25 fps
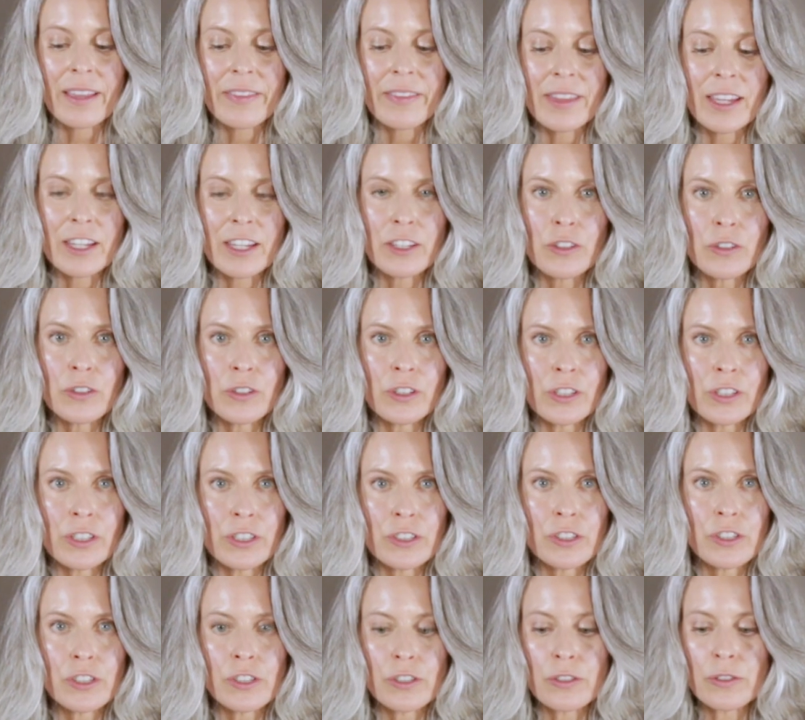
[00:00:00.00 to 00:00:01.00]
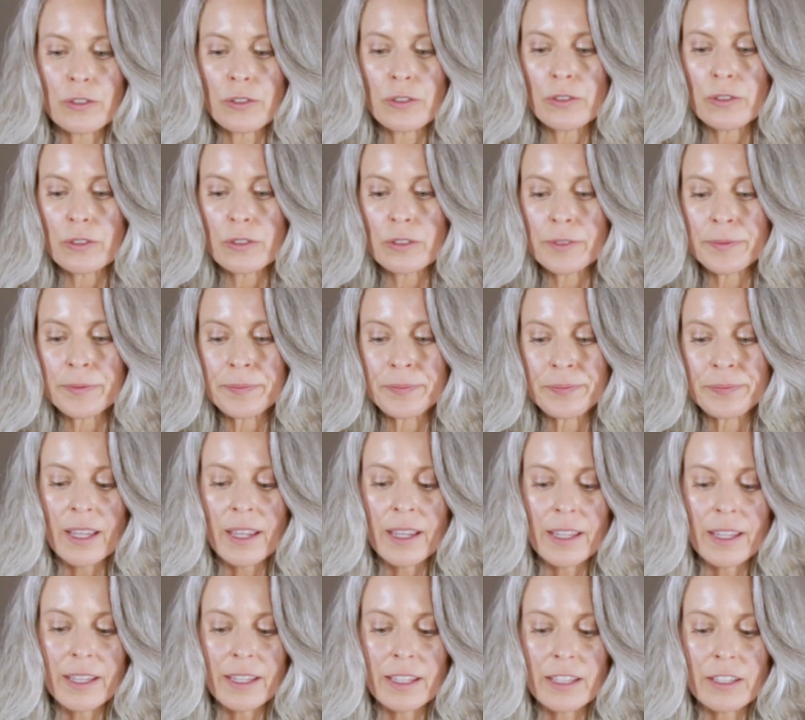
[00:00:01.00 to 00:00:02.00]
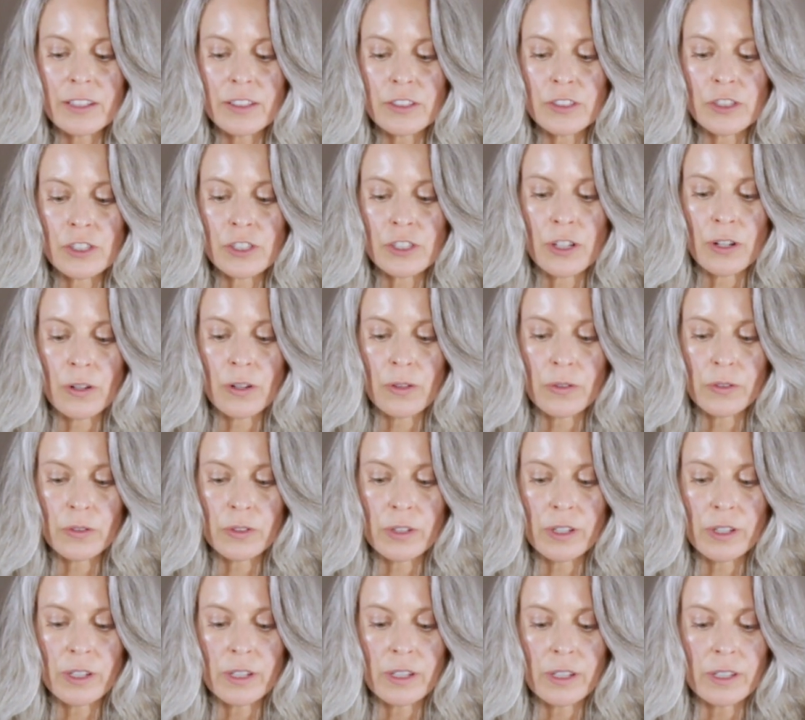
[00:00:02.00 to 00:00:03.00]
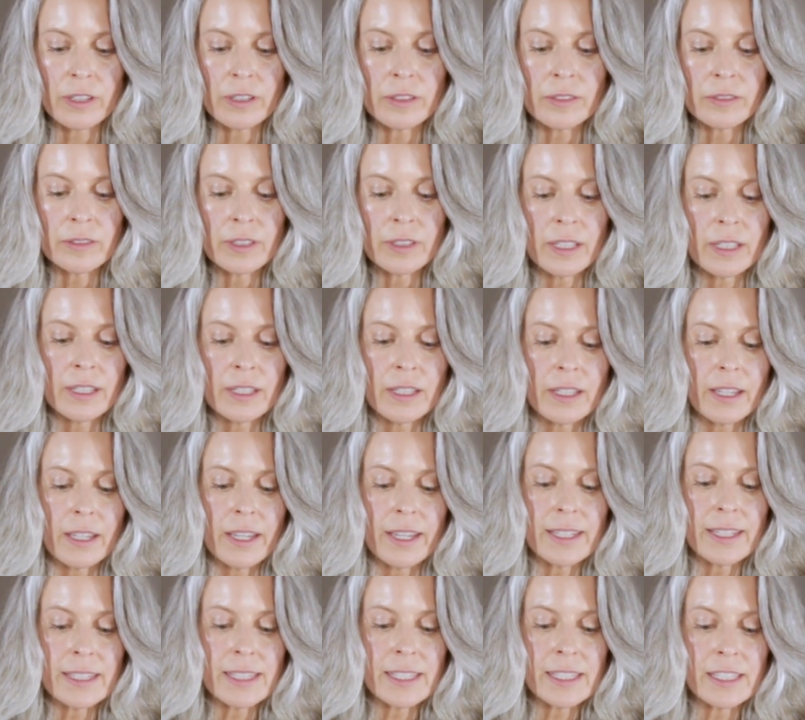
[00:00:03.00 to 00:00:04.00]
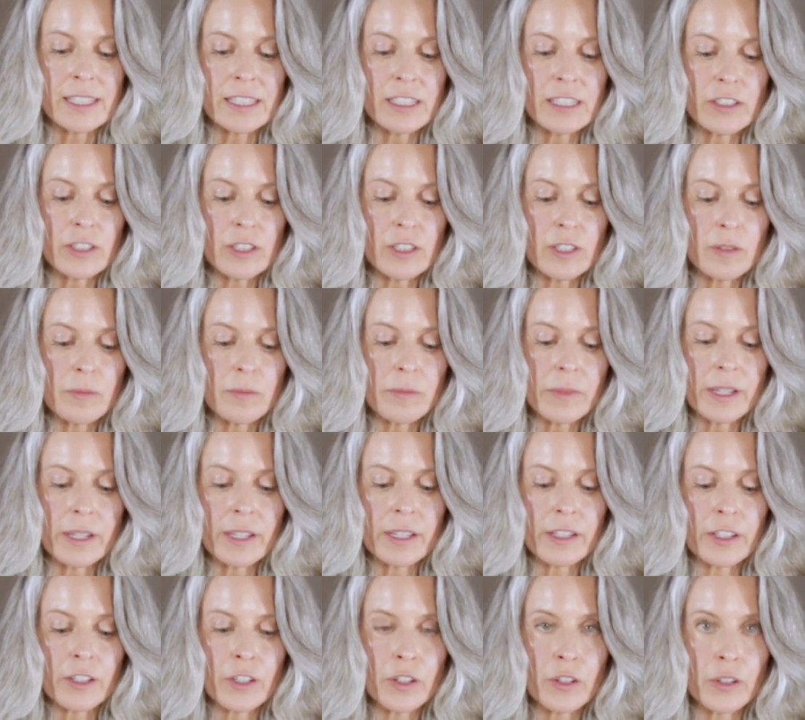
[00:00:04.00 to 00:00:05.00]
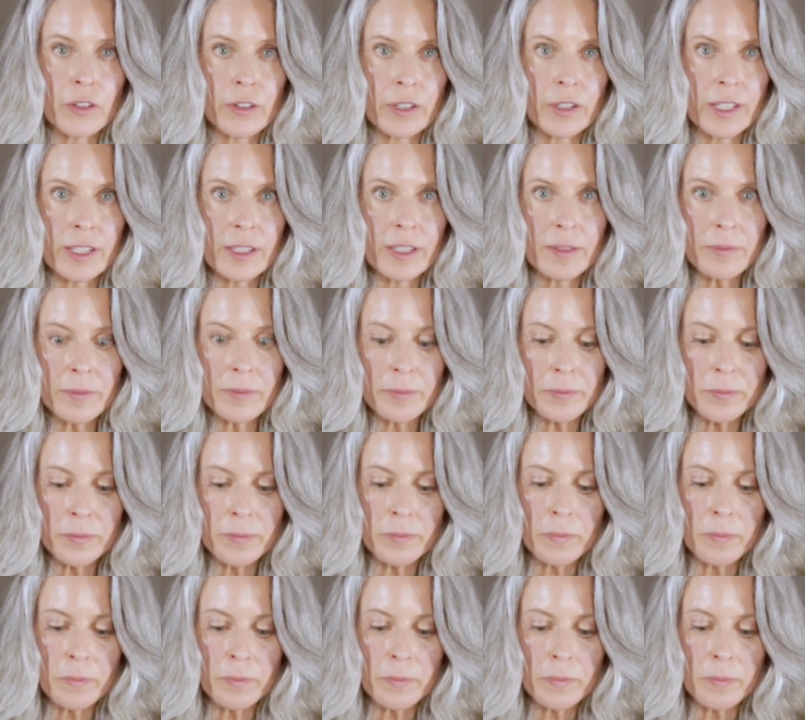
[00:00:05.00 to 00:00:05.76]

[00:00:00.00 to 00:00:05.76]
And then you could do a toner a serum, and a cream.